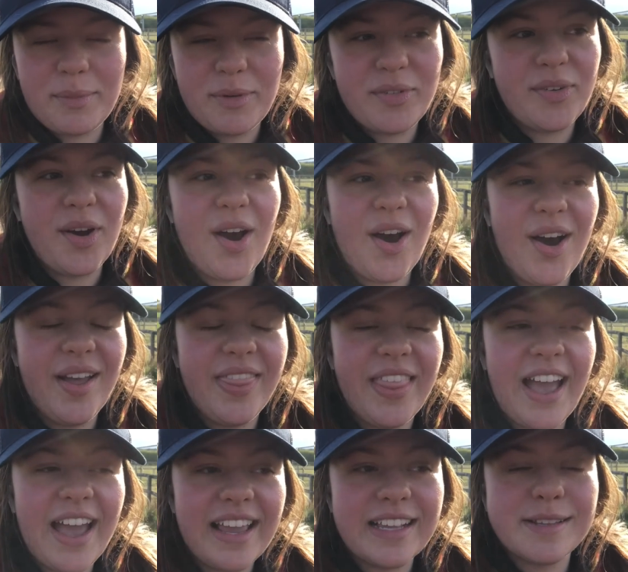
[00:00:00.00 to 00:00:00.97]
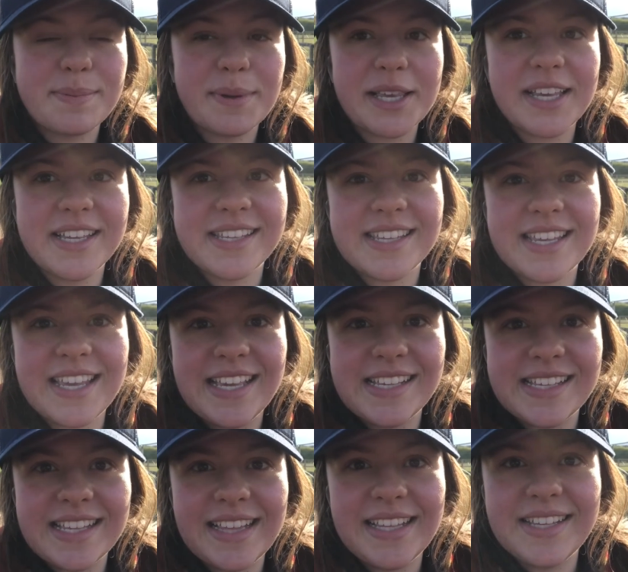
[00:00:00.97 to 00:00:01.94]
before, and that is because
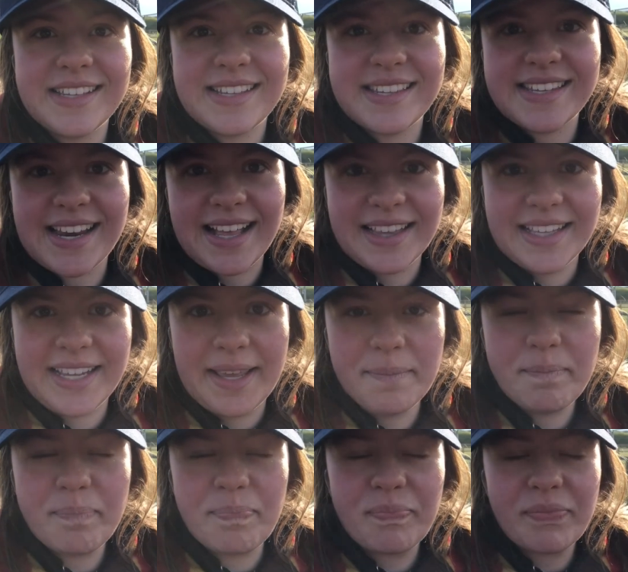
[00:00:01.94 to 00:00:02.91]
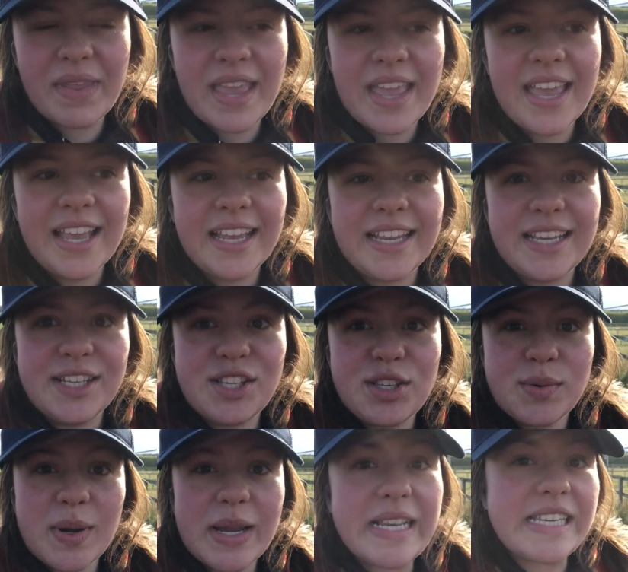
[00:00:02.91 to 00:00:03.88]
he's a little stallion. He's
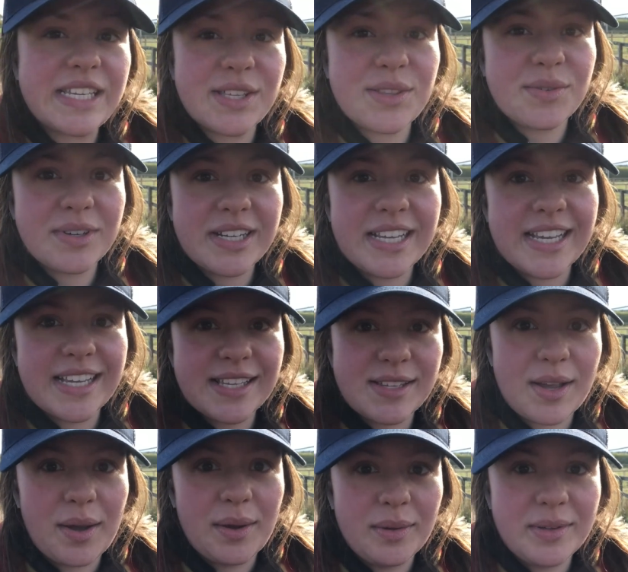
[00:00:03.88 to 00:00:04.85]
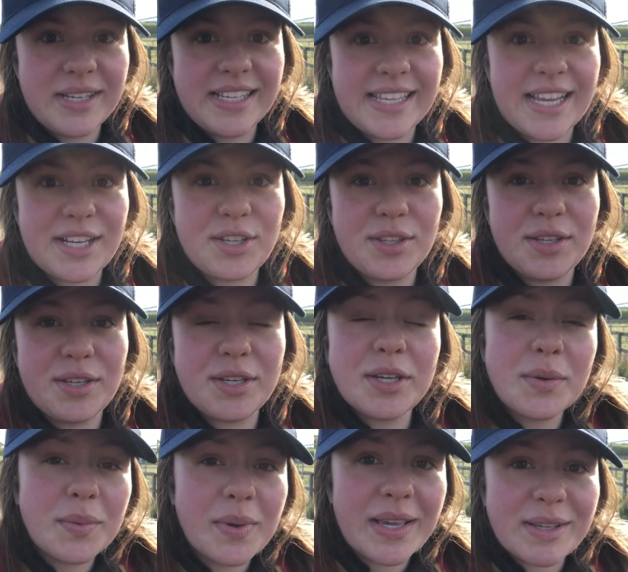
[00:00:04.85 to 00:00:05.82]
23 years old. He's actually
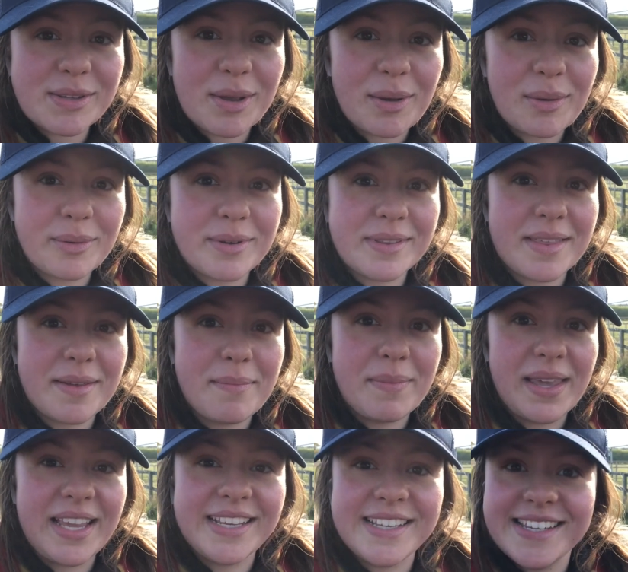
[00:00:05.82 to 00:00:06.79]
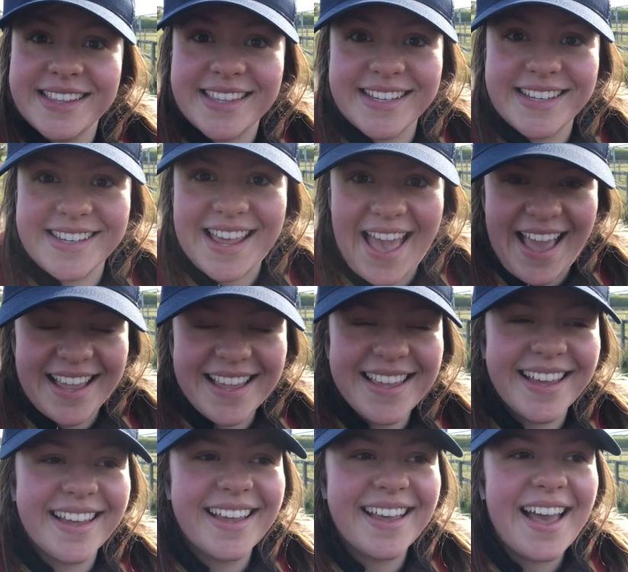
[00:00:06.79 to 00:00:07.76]
2 weeks older than me to the day,
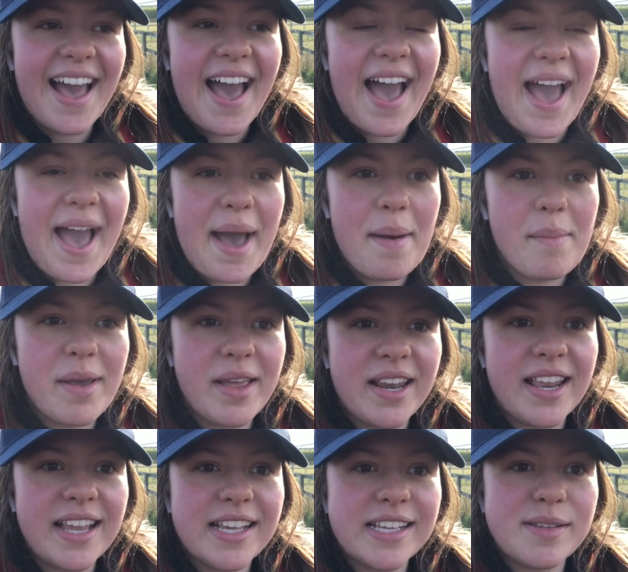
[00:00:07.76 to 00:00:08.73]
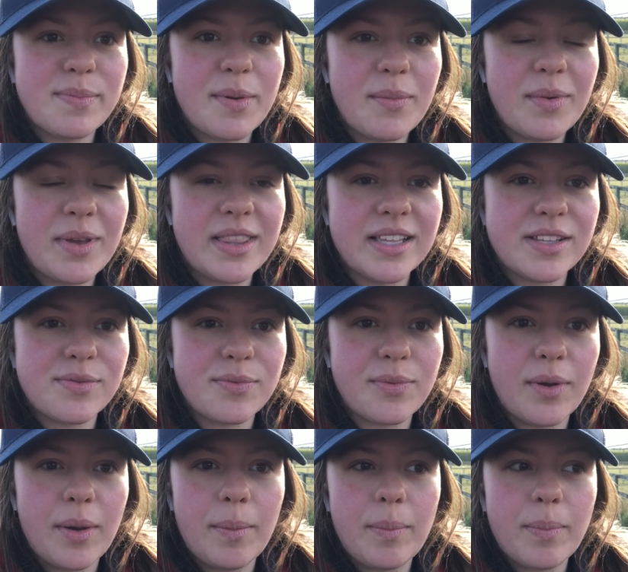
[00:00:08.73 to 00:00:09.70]
and he has been with us
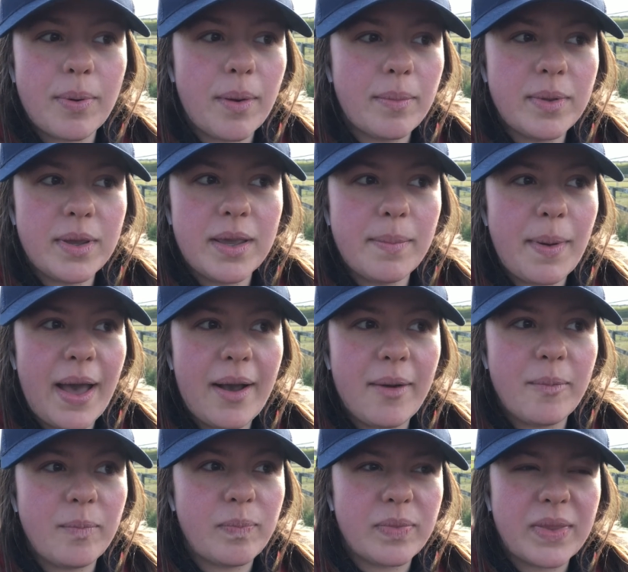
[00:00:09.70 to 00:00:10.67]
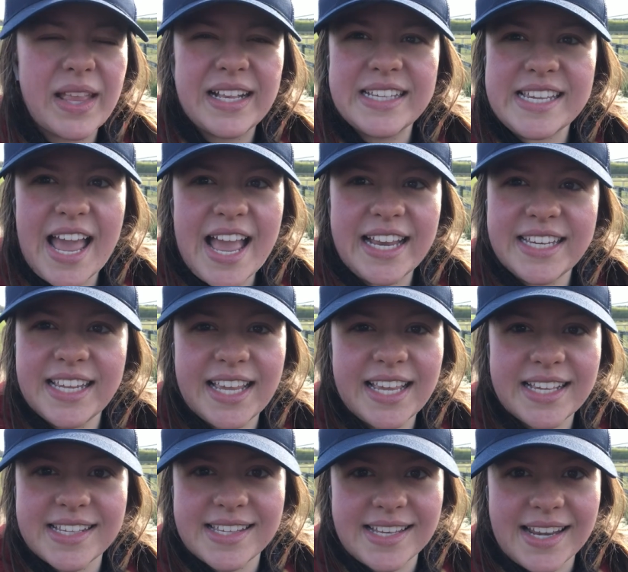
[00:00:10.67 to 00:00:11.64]
for probably about 10
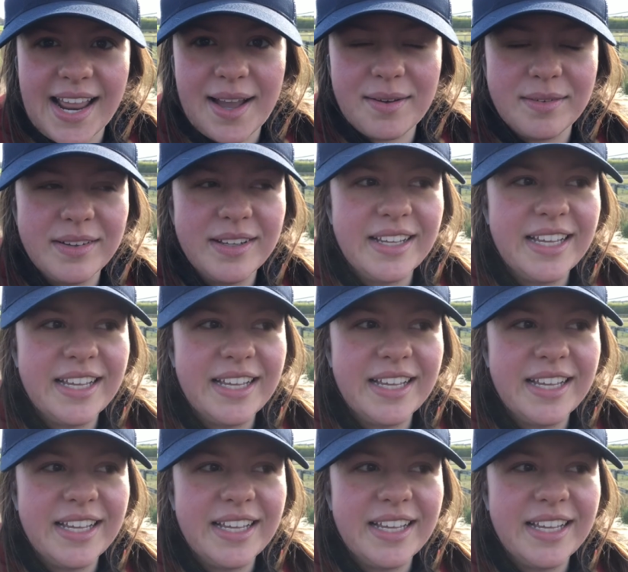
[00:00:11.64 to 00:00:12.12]
years now.